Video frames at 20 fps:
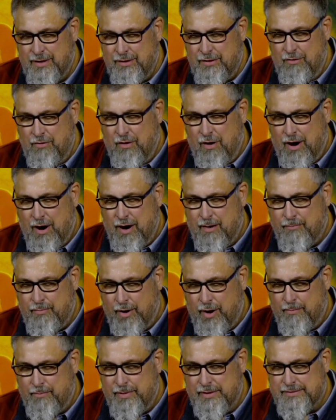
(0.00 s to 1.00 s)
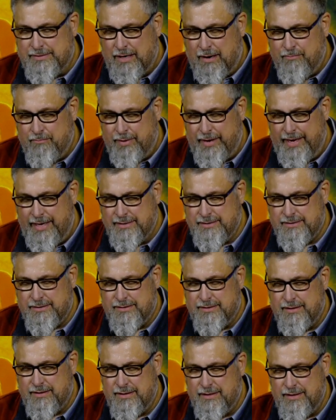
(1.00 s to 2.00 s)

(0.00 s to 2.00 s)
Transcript: You are our purpose, our peace.